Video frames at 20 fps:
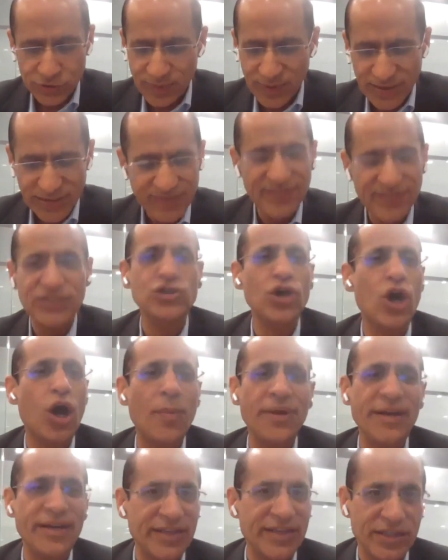specific
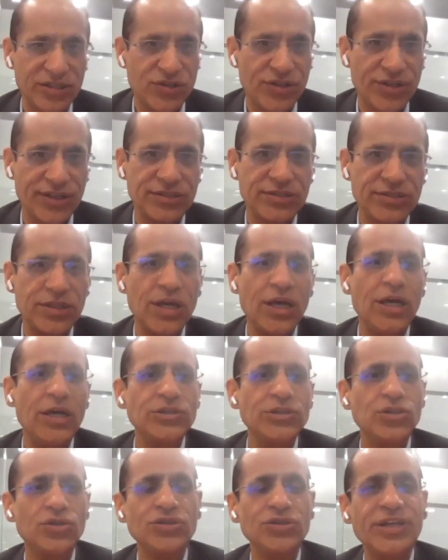job and industries.
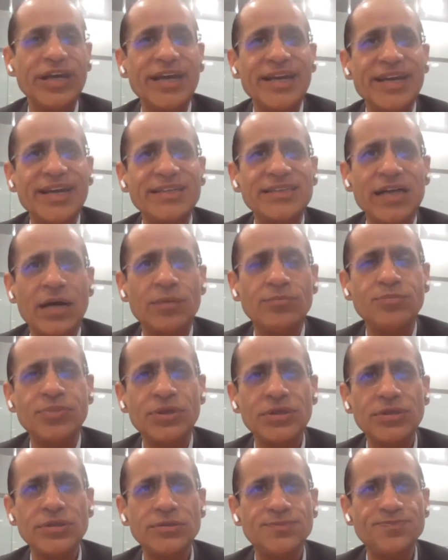So take an
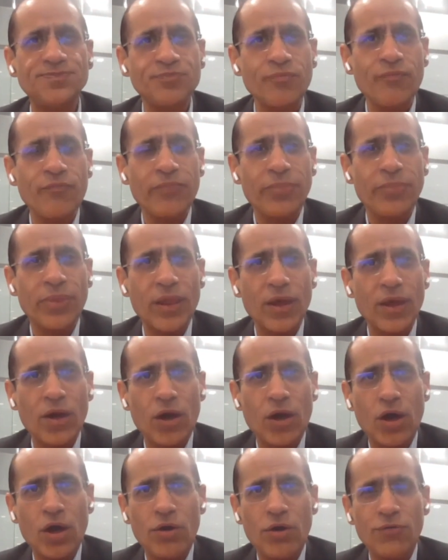example
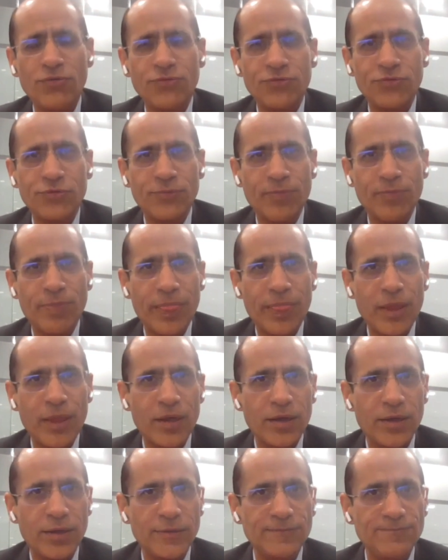of
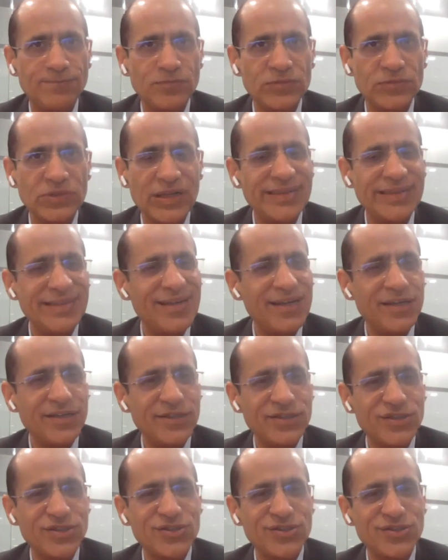a
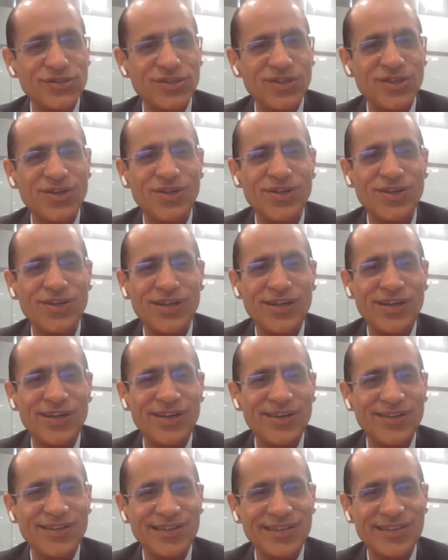nurse,
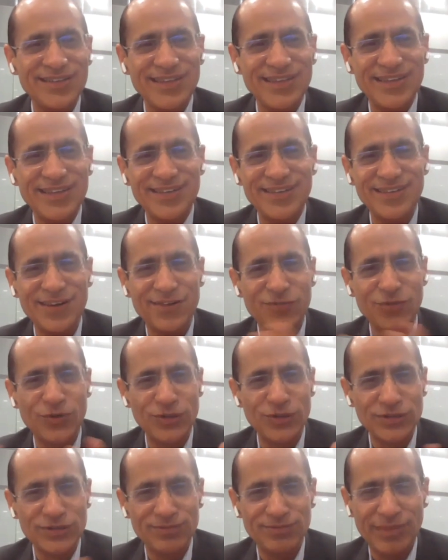in of
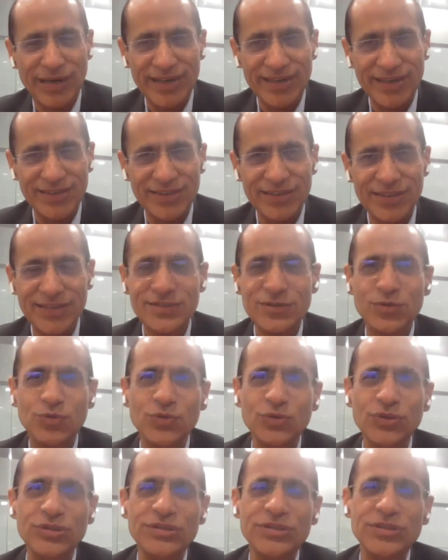course medical nurse,
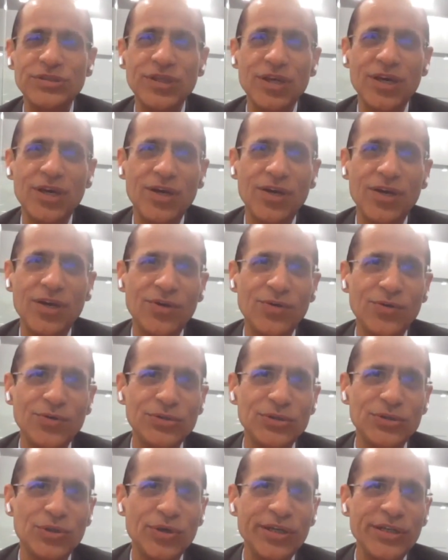who
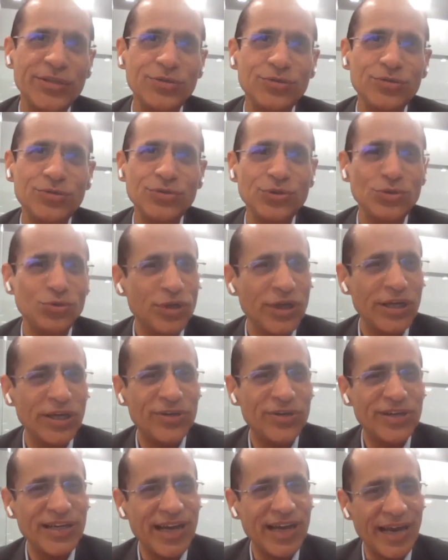is going to
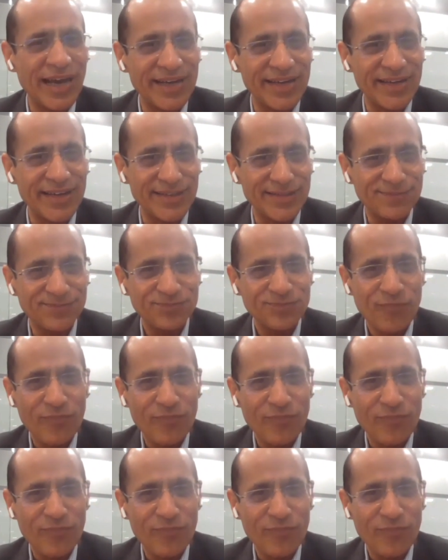UK or Canada.